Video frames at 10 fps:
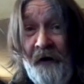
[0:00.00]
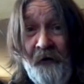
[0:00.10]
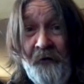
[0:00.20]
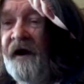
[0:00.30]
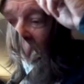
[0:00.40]

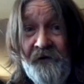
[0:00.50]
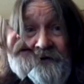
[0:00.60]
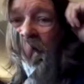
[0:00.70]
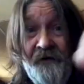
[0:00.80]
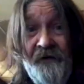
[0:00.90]
arrows. I don't
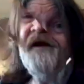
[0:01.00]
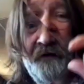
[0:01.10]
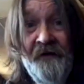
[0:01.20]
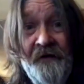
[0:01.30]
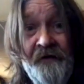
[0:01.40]
know if any
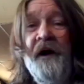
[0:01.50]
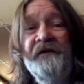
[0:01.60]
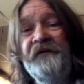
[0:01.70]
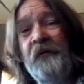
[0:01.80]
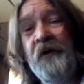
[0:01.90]
of you
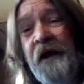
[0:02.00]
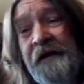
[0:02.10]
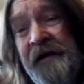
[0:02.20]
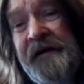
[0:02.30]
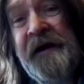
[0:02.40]
watched the one I
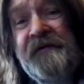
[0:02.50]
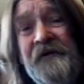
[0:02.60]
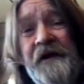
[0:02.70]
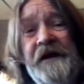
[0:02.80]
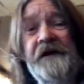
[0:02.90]
did
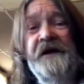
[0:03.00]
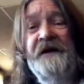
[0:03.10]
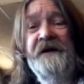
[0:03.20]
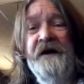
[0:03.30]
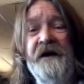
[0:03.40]
yesterday.
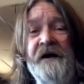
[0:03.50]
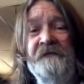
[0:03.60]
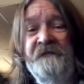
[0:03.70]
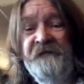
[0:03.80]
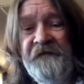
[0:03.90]

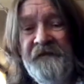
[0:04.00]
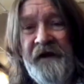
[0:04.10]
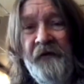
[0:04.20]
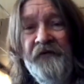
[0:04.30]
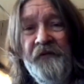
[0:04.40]

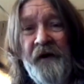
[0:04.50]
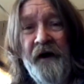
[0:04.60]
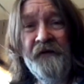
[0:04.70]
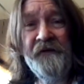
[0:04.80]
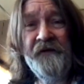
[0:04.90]
That was
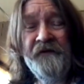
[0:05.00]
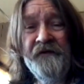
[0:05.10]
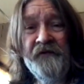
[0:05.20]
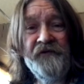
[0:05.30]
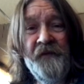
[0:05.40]
about
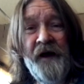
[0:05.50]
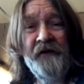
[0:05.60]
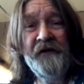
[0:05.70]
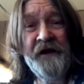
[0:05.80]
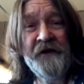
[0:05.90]
Nuts
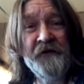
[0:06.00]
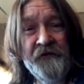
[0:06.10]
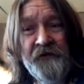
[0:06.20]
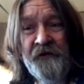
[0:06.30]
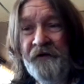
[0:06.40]
About
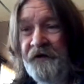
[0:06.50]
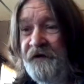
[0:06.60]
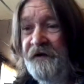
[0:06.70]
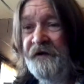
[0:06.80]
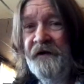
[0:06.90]
Nickels,
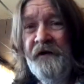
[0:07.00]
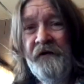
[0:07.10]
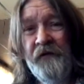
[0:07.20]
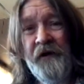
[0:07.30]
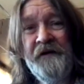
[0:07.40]

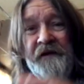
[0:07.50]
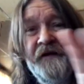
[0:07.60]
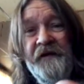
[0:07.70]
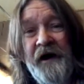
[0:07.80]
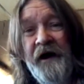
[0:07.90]
where he
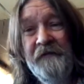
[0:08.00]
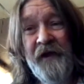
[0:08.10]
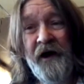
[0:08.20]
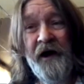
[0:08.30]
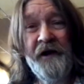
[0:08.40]
did the
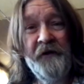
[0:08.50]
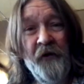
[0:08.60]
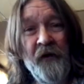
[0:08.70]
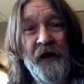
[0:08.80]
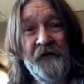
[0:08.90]
timeline and
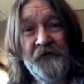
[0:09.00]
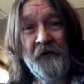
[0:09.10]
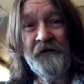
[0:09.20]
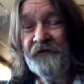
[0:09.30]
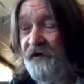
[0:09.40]
all that
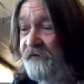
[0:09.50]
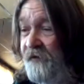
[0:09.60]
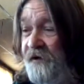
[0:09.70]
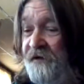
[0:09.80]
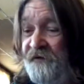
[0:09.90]
sort of stuff.
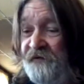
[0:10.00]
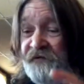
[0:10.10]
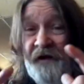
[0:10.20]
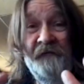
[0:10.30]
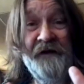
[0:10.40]
Well, I'm going to do the
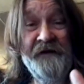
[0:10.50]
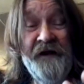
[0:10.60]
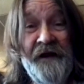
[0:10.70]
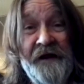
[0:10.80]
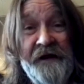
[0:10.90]
same thing
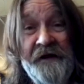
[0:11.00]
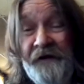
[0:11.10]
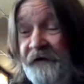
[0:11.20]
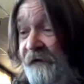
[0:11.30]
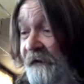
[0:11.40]
today
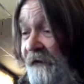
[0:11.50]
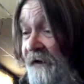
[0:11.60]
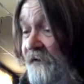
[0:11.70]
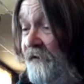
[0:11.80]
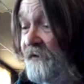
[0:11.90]

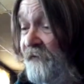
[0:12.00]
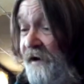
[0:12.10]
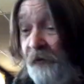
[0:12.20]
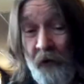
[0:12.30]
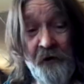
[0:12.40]
with
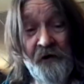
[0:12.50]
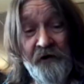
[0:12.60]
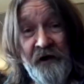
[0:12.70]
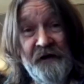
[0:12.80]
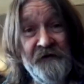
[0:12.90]
my quarter
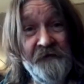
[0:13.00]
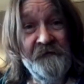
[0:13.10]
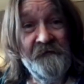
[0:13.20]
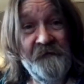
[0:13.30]
collection,